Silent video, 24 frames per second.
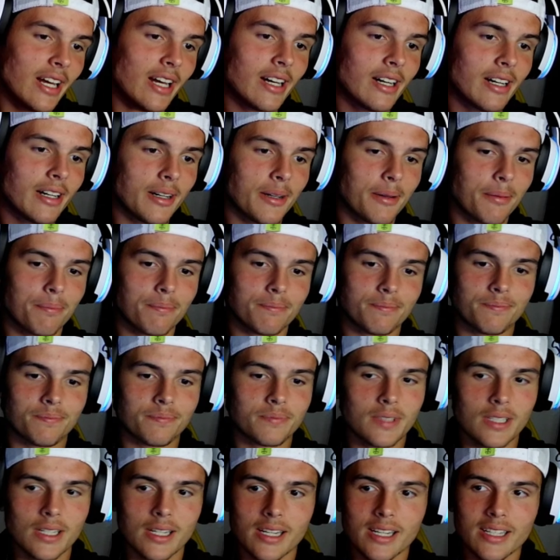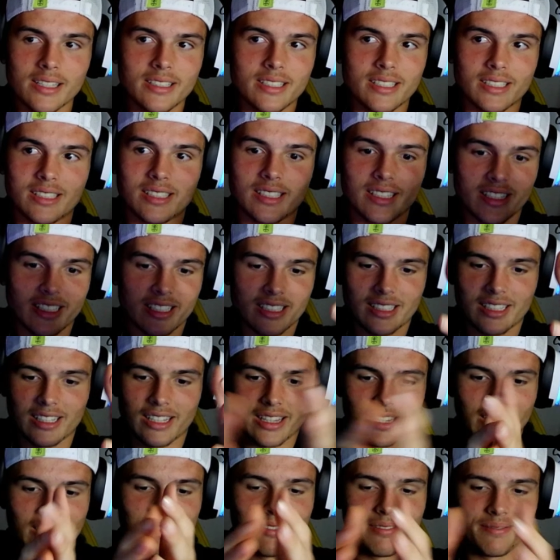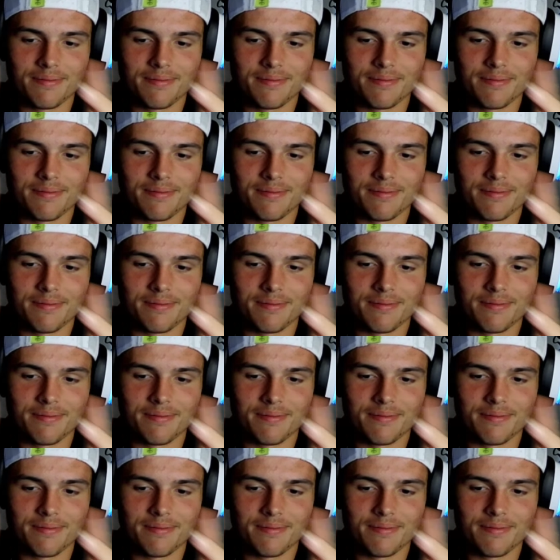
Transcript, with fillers: um, this this